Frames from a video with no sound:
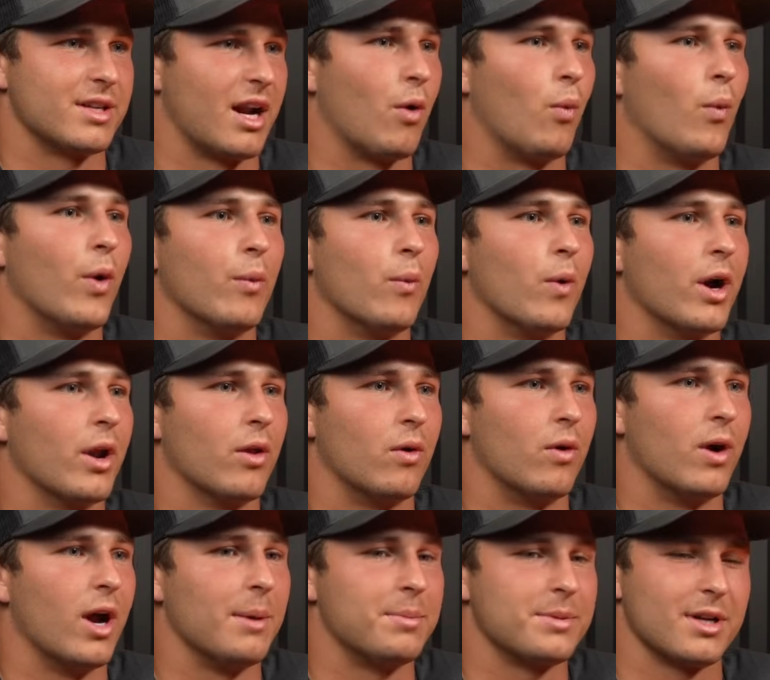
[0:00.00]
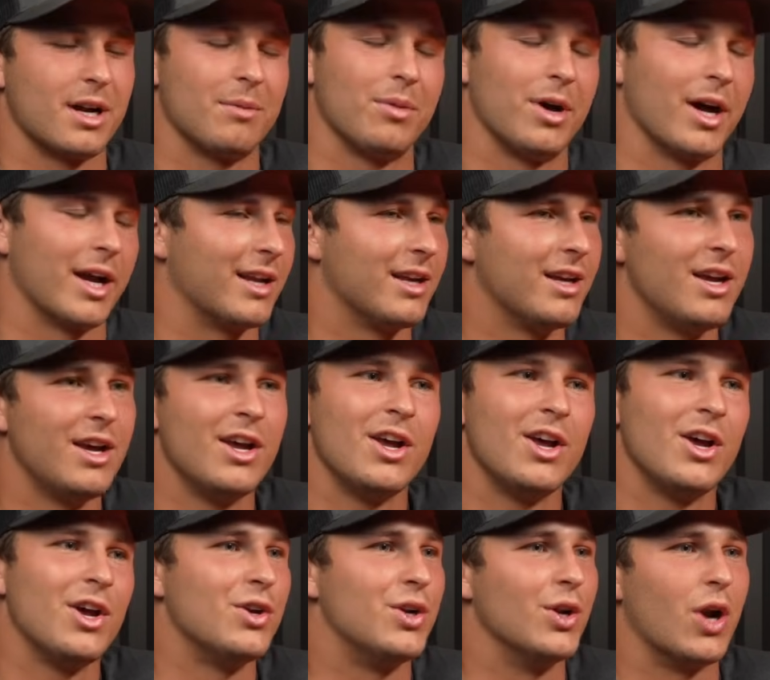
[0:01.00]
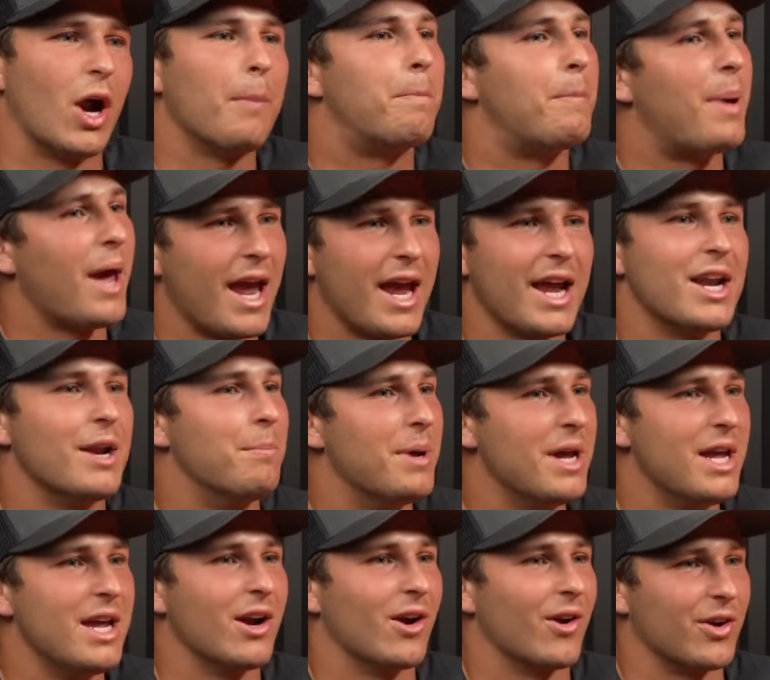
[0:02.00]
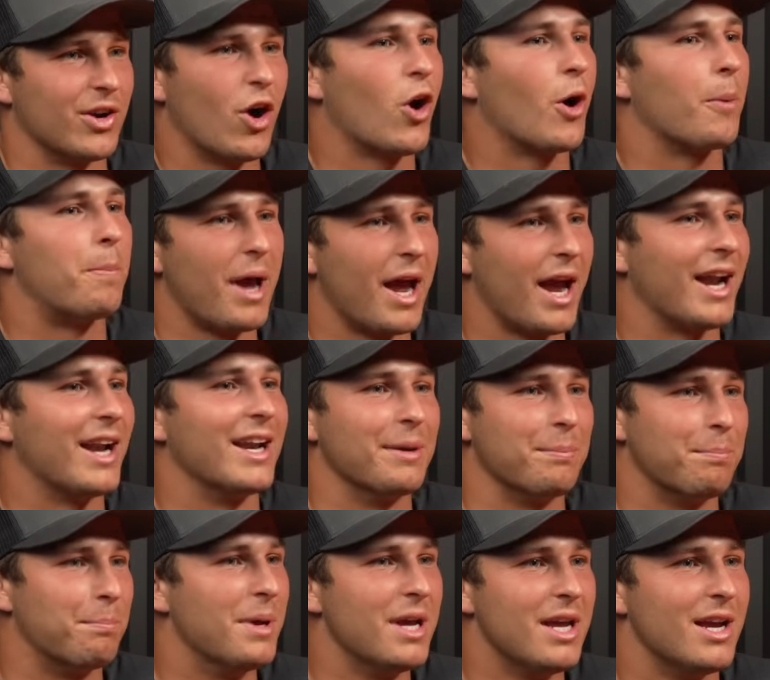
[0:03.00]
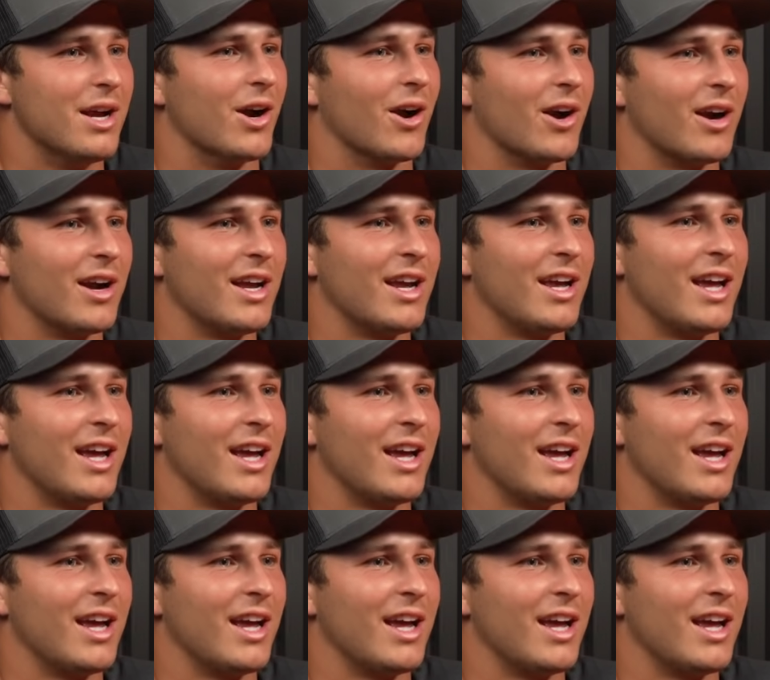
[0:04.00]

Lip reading: And I win one of the reps, and I'm like, dude, I'm paying to be here, and y'all are paying to be here,